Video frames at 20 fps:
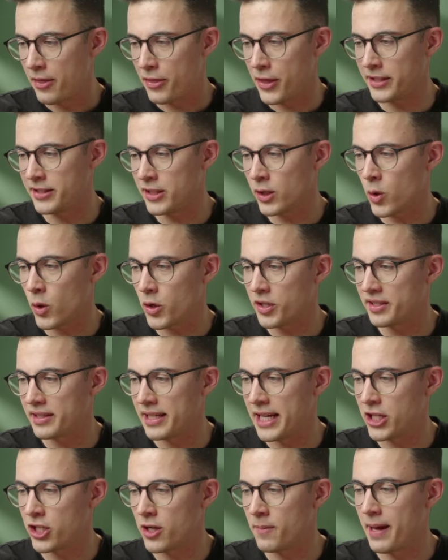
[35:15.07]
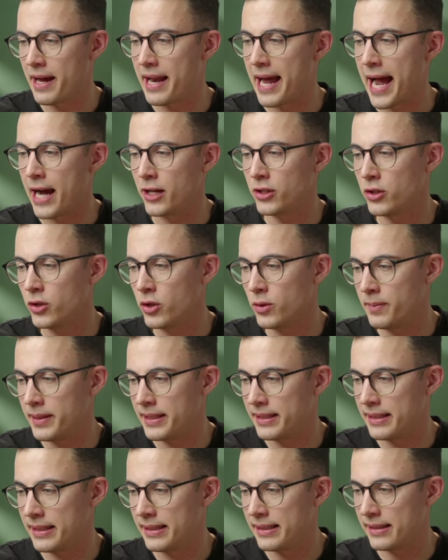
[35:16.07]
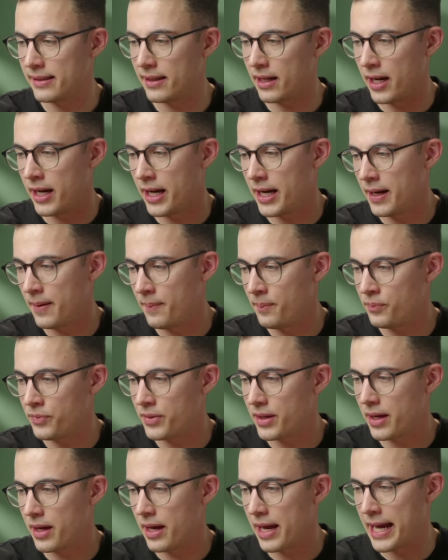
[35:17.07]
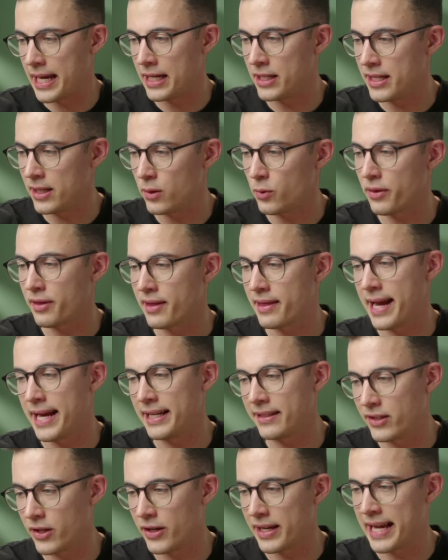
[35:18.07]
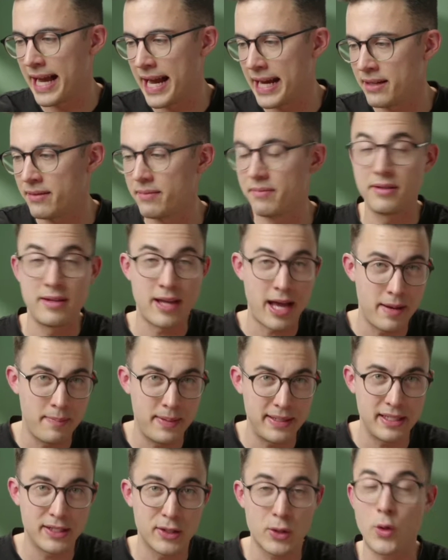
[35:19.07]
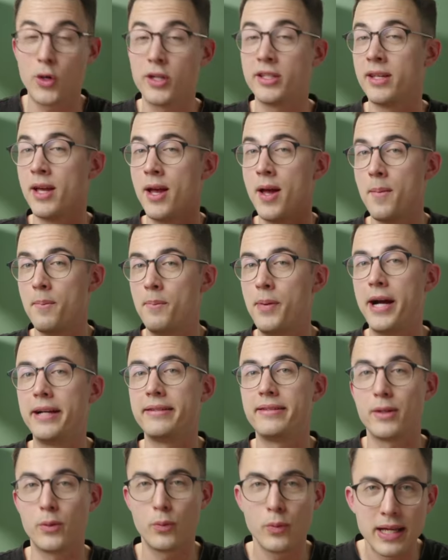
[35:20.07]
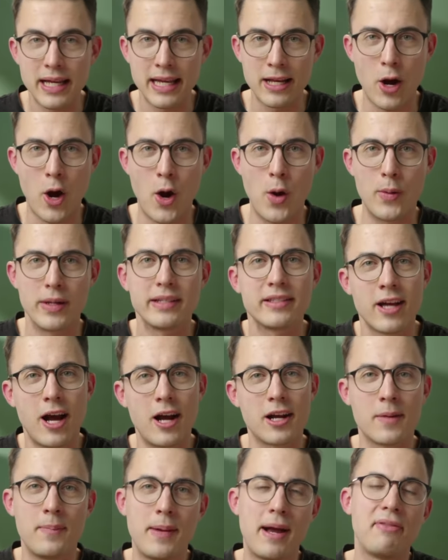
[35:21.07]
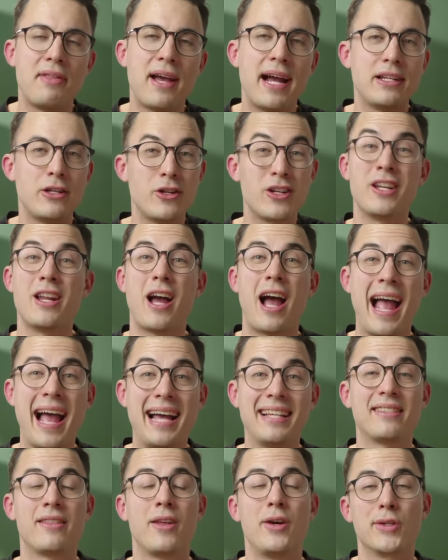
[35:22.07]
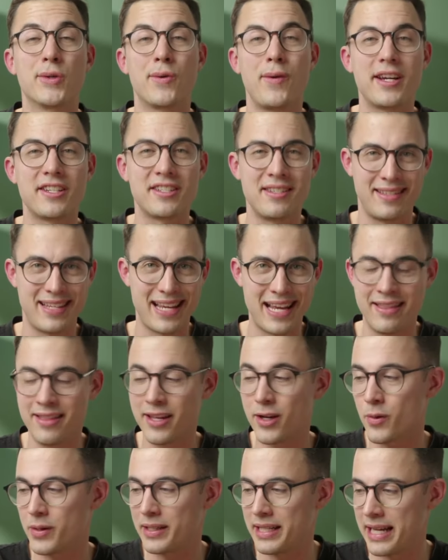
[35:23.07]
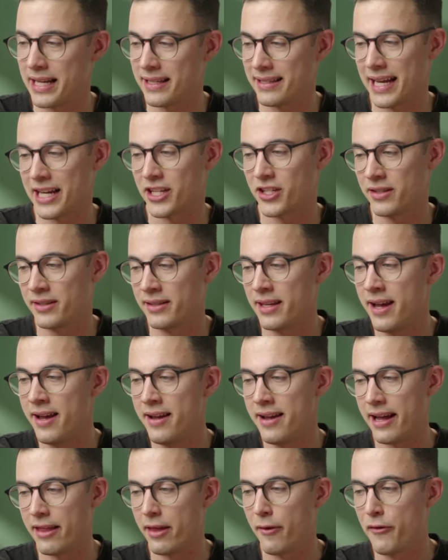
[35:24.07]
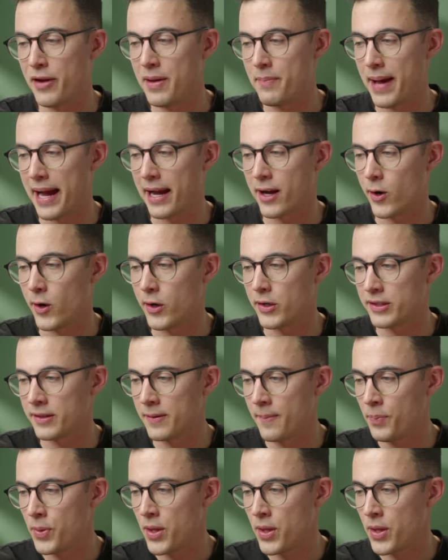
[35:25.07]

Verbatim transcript: Does the course teach about how to do business um, and deal with clients? So again, not a business course, but we can always talk about that. You can ask those questions in the critique sessions and the feedback calls.